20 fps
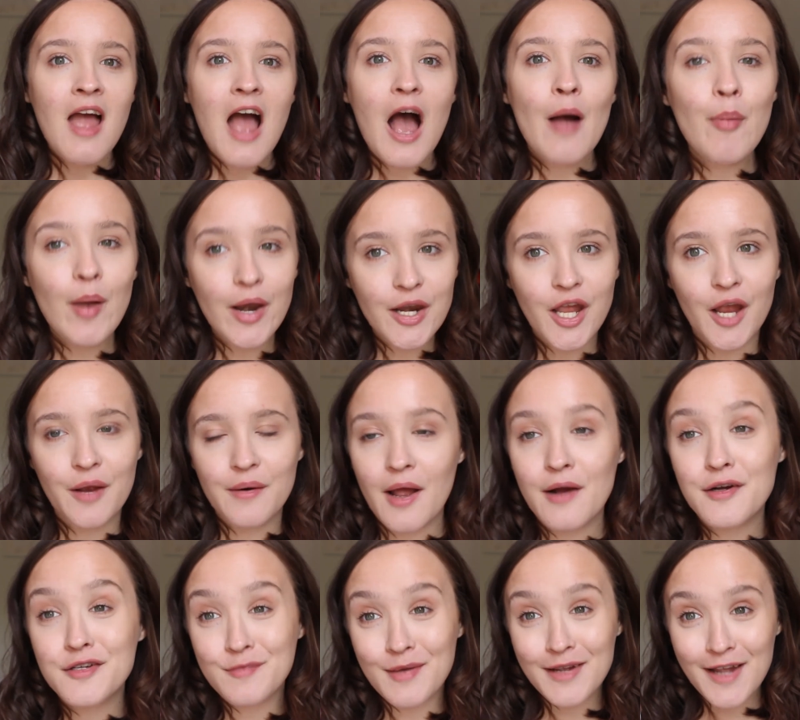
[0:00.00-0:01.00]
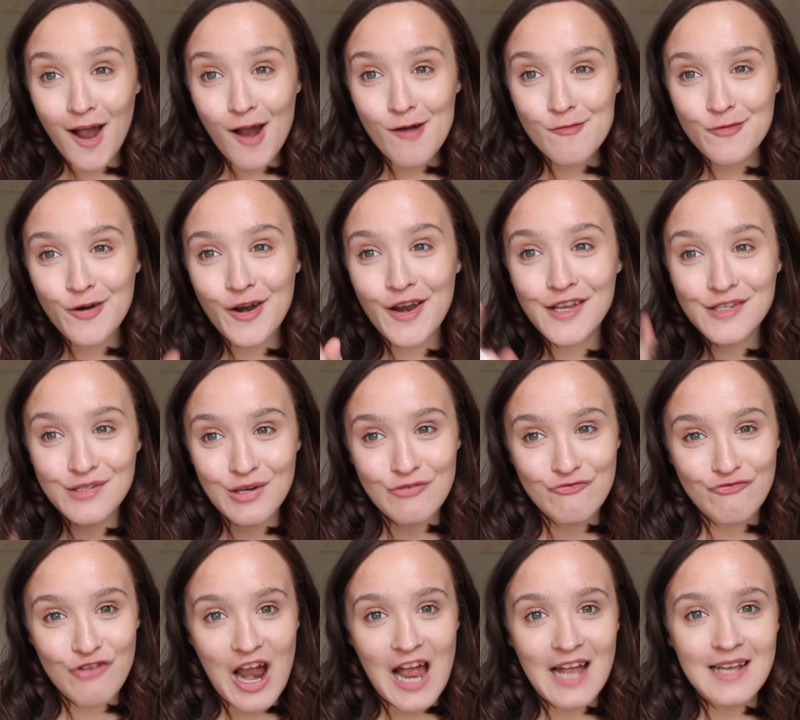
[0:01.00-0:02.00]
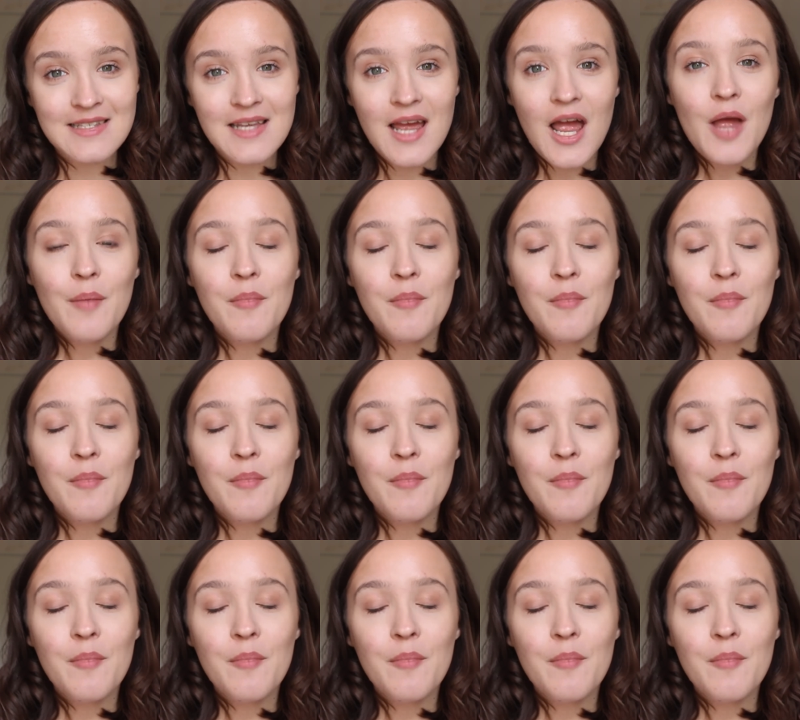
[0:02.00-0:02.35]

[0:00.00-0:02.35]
I better go now because my camera is on red.